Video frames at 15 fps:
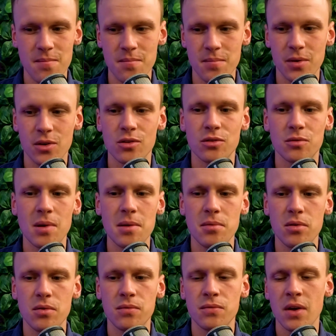because maybe
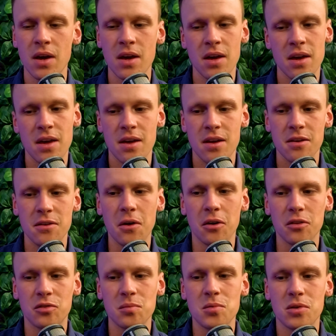you've got
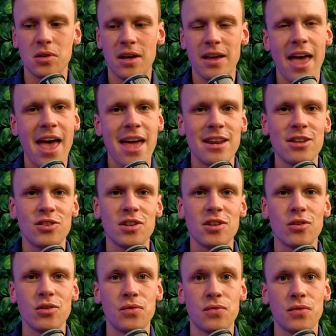some more like energy,
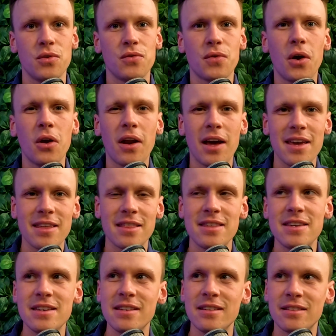or you've got like
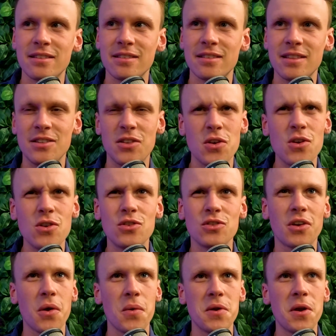these urges
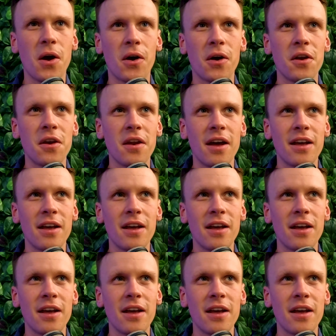going on,